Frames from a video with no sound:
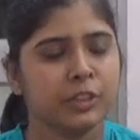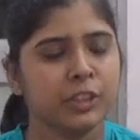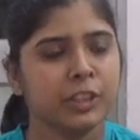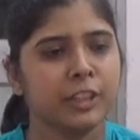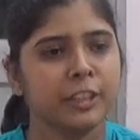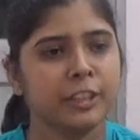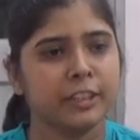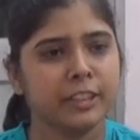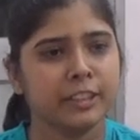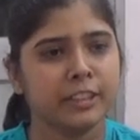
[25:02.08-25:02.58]
Sir,
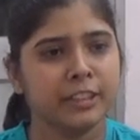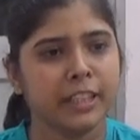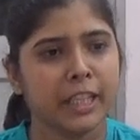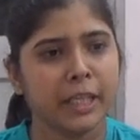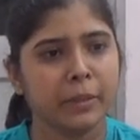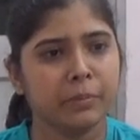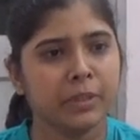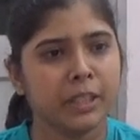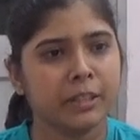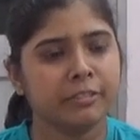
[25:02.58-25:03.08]
it is
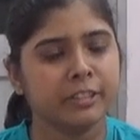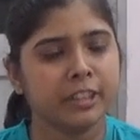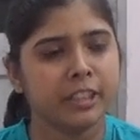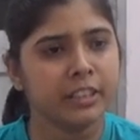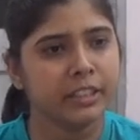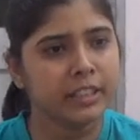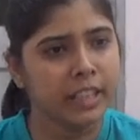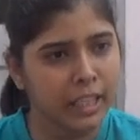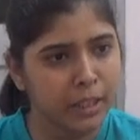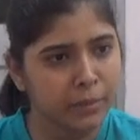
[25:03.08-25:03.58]
named after
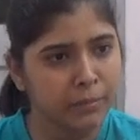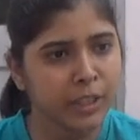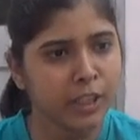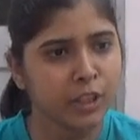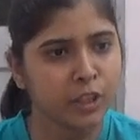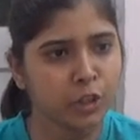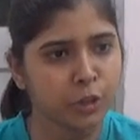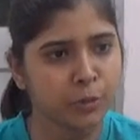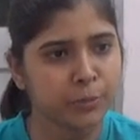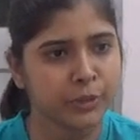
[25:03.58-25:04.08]

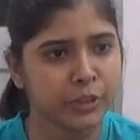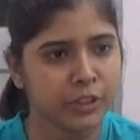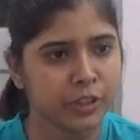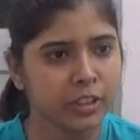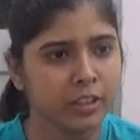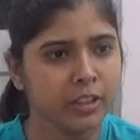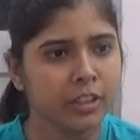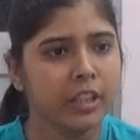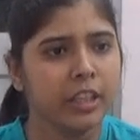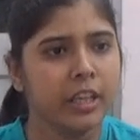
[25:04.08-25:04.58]
Dalmia Group, sir.